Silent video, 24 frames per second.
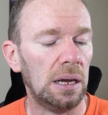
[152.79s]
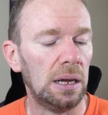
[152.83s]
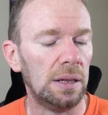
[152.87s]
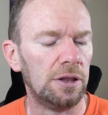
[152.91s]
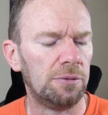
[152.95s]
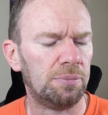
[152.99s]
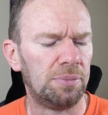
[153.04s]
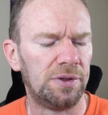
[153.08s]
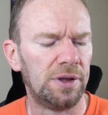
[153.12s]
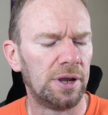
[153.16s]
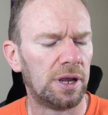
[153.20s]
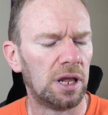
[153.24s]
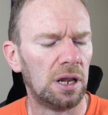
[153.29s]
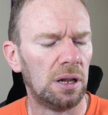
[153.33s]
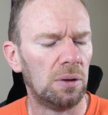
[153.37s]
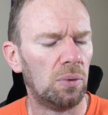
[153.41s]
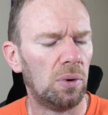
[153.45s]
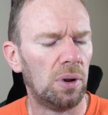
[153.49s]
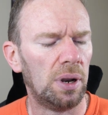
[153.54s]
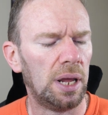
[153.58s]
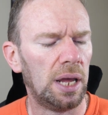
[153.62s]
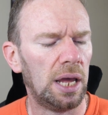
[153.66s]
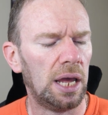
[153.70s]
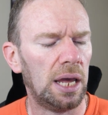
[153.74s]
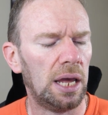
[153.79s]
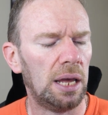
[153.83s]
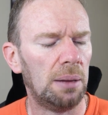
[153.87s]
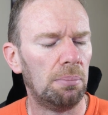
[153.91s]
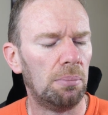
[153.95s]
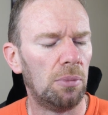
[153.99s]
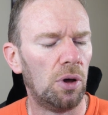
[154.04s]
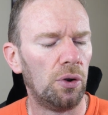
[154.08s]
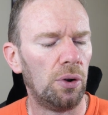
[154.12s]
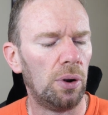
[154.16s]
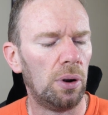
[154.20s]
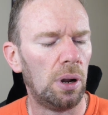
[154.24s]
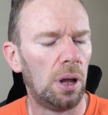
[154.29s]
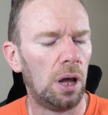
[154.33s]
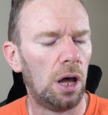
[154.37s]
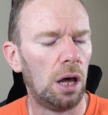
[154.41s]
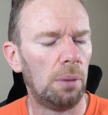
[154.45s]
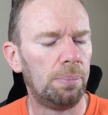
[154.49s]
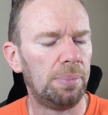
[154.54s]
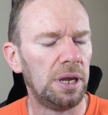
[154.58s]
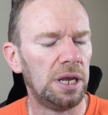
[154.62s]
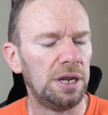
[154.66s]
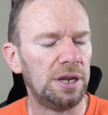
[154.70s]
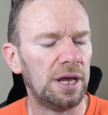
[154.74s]
This particular one here, model
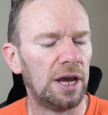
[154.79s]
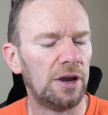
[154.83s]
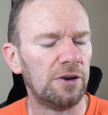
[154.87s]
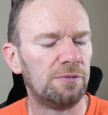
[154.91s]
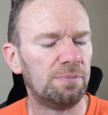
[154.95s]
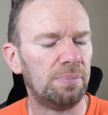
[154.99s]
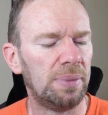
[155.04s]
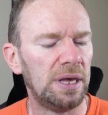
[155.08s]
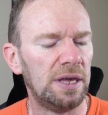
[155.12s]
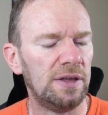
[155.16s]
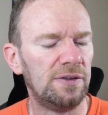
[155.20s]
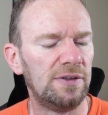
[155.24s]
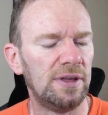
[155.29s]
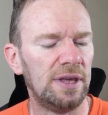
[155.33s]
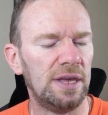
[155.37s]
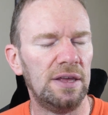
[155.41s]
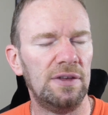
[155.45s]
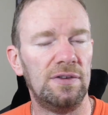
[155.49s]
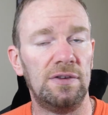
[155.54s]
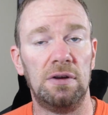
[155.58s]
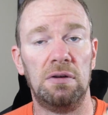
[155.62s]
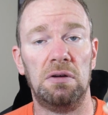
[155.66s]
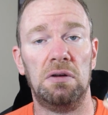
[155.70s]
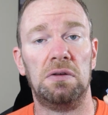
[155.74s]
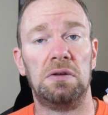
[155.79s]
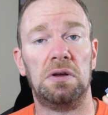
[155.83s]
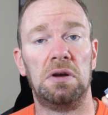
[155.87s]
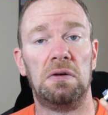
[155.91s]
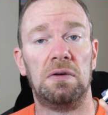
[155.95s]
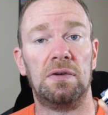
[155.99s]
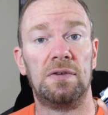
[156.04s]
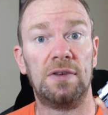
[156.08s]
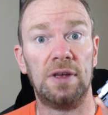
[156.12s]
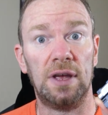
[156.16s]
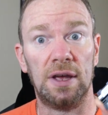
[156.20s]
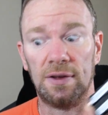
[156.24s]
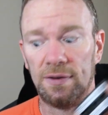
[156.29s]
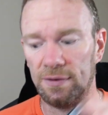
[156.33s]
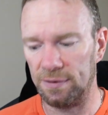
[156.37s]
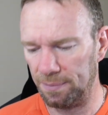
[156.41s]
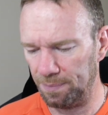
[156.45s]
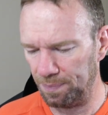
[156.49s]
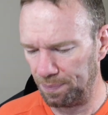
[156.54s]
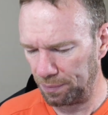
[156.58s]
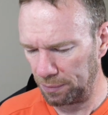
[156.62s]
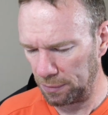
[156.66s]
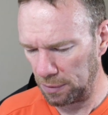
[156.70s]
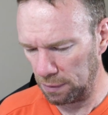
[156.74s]
RP-BC006.
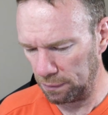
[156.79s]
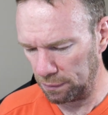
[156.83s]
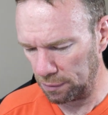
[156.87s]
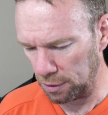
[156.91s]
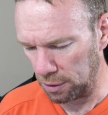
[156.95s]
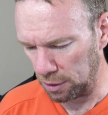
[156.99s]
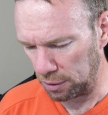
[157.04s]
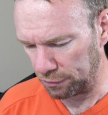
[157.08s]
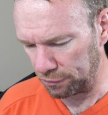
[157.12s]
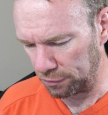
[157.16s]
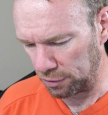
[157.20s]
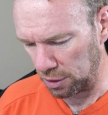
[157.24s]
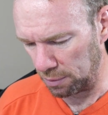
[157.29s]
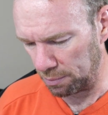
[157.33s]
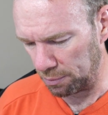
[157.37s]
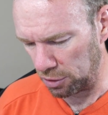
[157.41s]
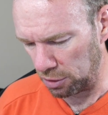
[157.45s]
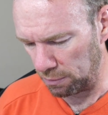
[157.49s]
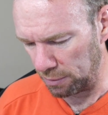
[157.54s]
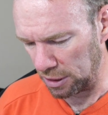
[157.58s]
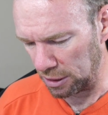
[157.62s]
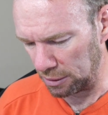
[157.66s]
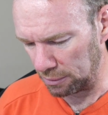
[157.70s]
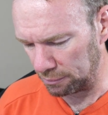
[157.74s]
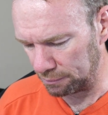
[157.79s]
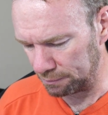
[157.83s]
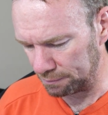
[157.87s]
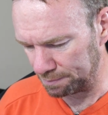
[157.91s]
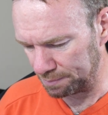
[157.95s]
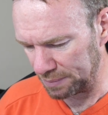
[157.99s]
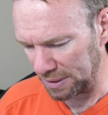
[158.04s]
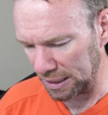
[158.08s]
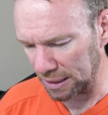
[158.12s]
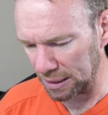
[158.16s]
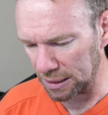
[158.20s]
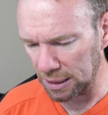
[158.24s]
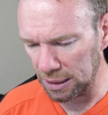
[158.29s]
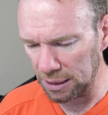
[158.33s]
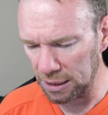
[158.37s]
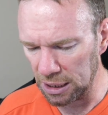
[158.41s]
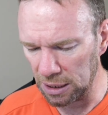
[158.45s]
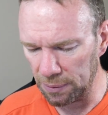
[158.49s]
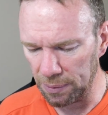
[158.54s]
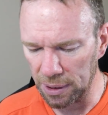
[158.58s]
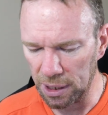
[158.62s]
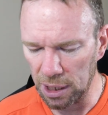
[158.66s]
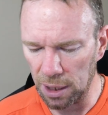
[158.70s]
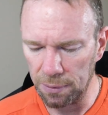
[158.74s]
I'll try and pop that back in,
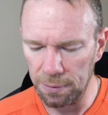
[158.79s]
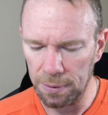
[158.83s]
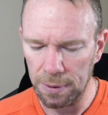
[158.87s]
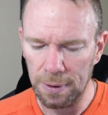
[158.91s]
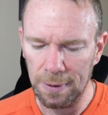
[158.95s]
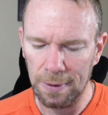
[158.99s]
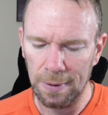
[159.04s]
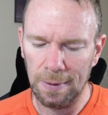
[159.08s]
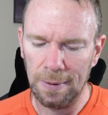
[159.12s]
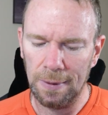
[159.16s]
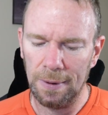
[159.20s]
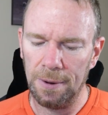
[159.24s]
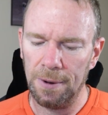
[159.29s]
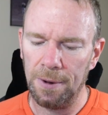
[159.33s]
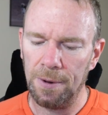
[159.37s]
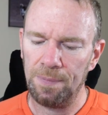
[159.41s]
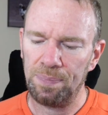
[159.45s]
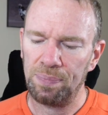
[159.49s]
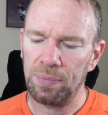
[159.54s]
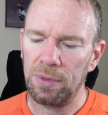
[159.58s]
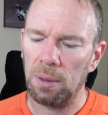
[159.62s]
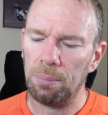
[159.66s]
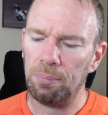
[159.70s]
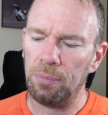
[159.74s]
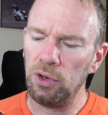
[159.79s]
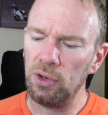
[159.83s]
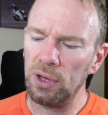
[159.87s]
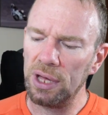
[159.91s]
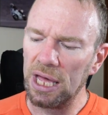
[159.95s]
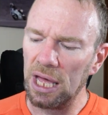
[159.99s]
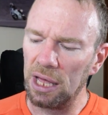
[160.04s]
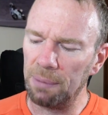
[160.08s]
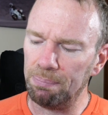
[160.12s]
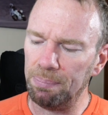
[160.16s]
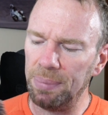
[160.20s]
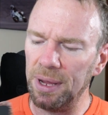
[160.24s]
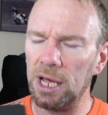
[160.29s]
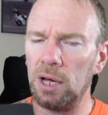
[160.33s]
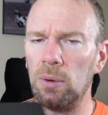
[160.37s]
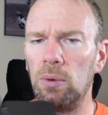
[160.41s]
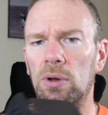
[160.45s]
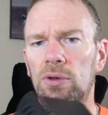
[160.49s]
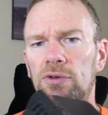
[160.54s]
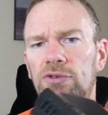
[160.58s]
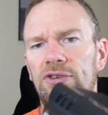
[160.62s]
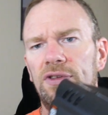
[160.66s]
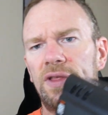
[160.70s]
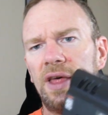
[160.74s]
there we go. But you can get bigger
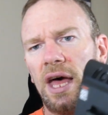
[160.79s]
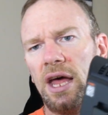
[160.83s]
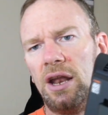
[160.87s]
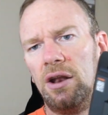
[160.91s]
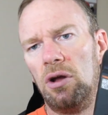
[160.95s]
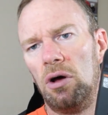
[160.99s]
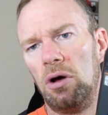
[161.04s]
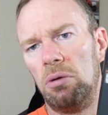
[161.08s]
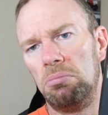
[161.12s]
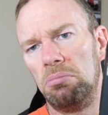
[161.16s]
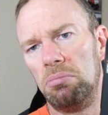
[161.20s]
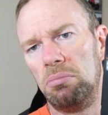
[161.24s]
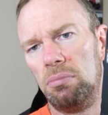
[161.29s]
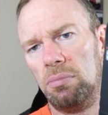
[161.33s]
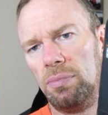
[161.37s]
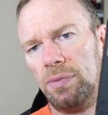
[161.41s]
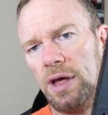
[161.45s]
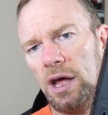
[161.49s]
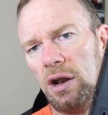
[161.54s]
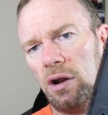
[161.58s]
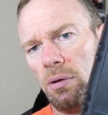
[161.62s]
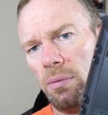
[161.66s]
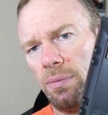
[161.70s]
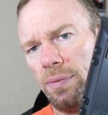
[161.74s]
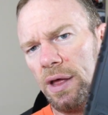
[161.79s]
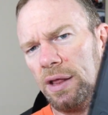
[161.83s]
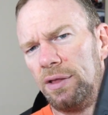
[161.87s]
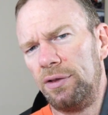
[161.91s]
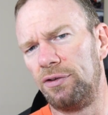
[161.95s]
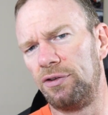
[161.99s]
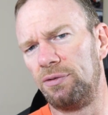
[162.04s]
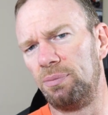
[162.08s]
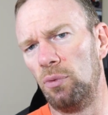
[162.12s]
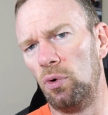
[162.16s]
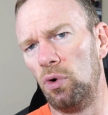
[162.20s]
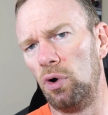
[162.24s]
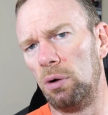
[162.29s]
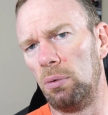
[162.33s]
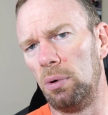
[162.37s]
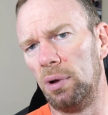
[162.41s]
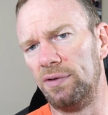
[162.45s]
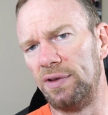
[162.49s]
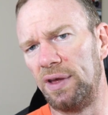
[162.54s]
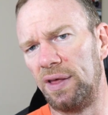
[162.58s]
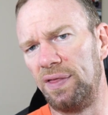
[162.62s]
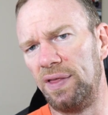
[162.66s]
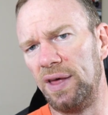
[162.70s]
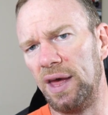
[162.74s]
ones, so they're the smaller
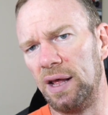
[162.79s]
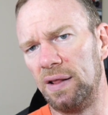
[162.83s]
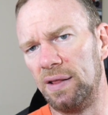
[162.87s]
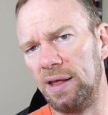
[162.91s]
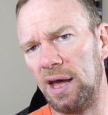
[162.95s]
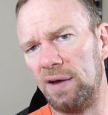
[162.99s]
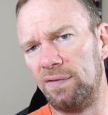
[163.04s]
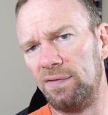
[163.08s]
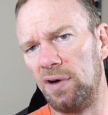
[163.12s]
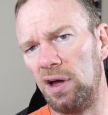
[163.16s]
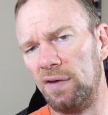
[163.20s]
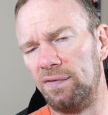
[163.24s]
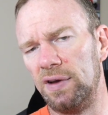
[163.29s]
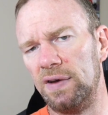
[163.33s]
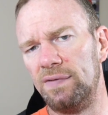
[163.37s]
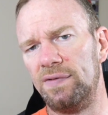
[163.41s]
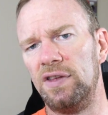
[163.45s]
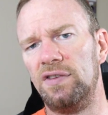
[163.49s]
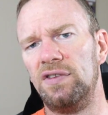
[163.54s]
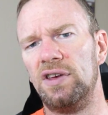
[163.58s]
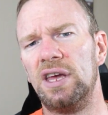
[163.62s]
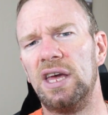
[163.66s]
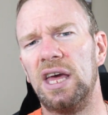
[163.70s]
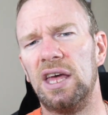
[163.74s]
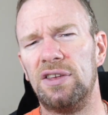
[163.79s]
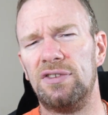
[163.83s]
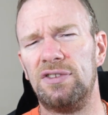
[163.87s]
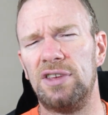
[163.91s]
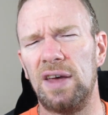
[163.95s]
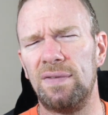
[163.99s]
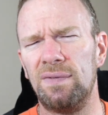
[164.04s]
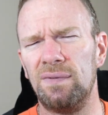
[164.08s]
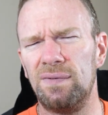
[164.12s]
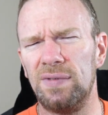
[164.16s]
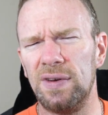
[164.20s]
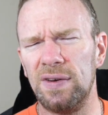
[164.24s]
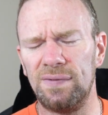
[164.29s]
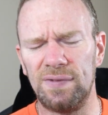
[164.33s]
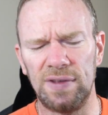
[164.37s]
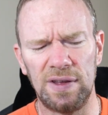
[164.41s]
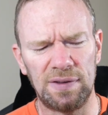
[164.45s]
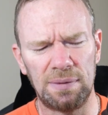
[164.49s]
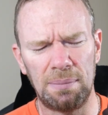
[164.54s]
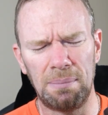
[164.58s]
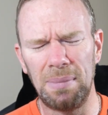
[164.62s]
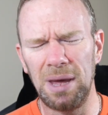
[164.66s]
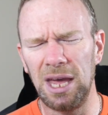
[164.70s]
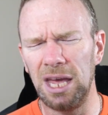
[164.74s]
ones, I think, the F550s. You can get
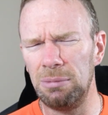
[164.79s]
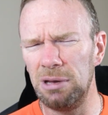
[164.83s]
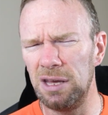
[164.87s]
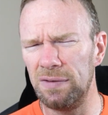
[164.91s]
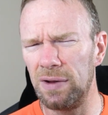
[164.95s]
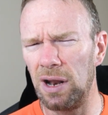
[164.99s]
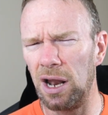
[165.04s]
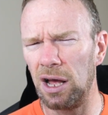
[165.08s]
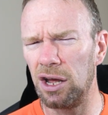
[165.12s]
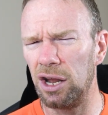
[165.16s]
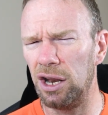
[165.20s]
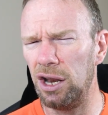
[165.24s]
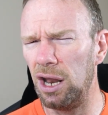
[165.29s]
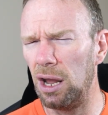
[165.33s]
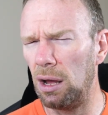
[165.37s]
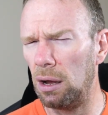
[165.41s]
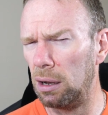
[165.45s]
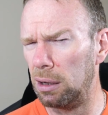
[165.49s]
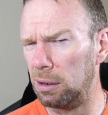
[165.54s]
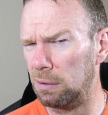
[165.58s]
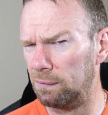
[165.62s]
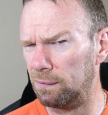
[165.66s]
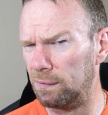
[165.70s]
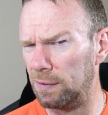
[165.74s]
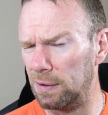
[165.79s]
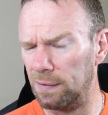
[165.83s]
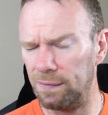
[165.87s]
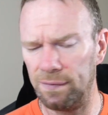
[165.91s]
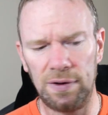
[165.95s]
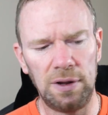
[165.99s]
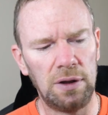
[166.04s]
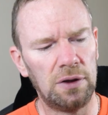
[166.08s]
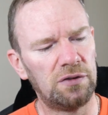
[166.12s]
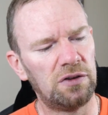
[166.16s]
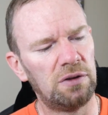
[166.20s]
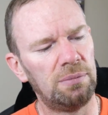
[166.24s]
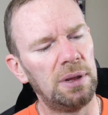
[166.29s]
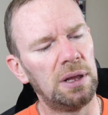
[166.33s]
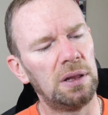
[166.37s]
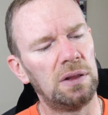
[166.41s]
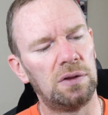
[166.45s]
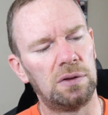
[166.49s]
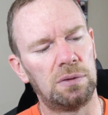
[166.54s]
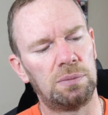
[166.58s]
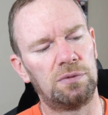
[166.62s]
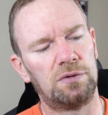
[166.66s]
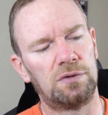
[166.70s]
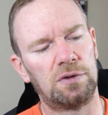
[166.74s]
750s and maybe even like a 950 or something.
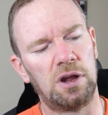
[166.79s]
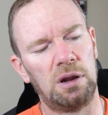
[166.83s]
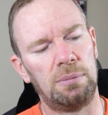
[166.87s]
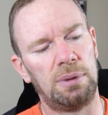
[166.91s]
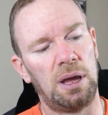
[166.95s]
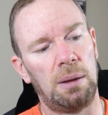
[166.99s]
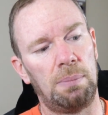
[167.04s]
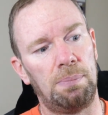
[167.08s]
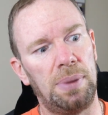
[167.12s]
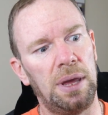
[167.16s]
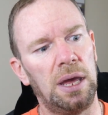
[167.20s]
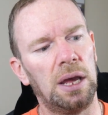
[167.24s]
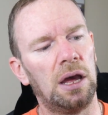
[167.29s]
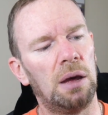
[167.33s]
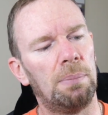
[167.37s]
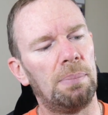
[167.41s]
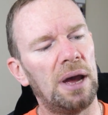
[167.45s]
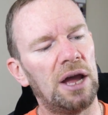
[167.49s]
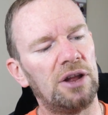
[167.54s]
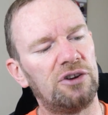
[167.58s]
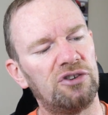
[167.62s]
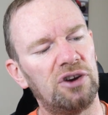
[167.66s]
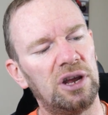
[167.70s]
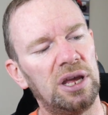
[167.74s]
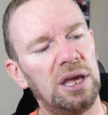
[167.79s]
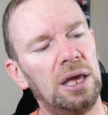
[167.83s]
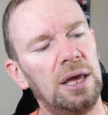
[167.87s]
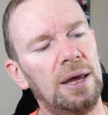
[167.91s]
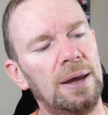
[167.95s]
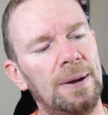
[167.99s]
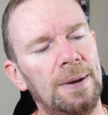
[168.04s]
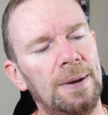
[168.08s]
It's going to be a bigger battery.